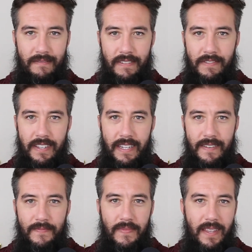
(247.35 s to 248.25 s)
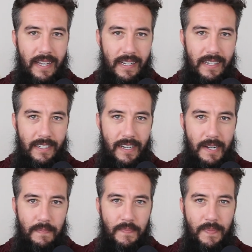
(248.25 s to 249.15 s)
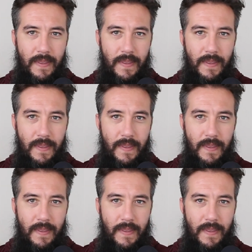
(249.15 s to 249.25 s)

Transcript: 15, I got a job